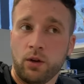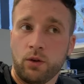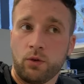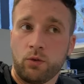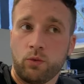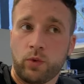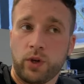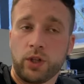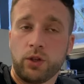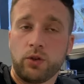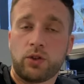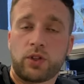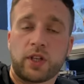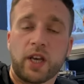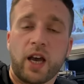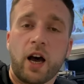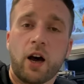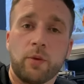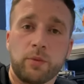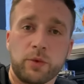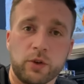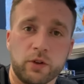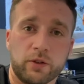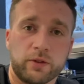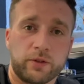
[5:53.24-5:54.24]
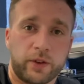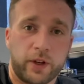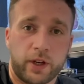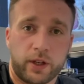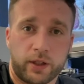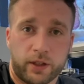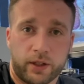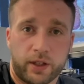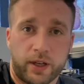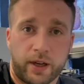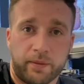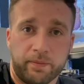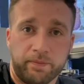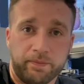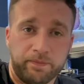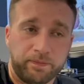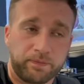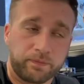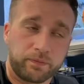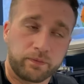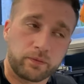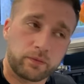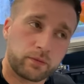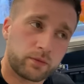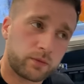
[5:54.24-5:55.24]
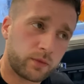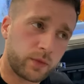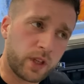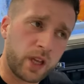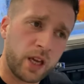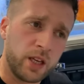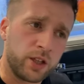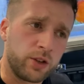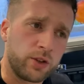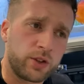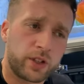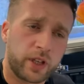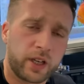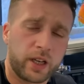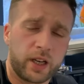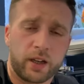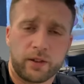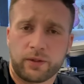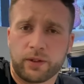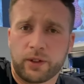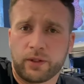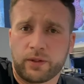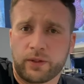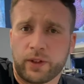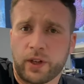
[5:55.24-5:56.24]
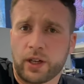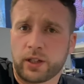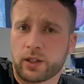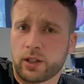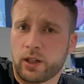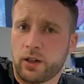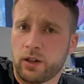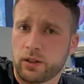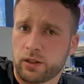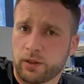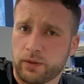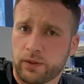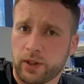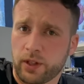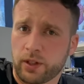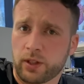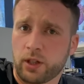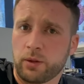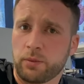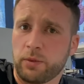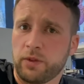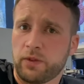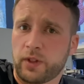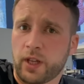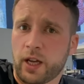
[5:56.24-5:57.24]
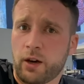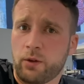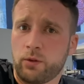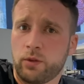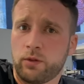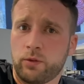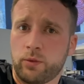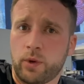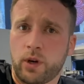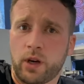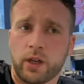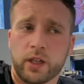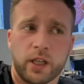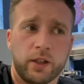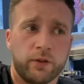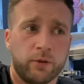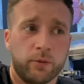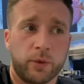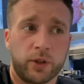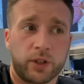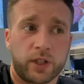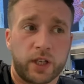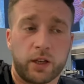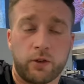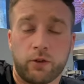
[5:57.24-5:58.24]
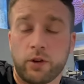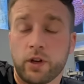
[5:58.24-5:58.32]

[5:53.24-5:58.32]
when you set up your first sump, and you set it up for the first time, it's the first time you've dealt with one, even myself,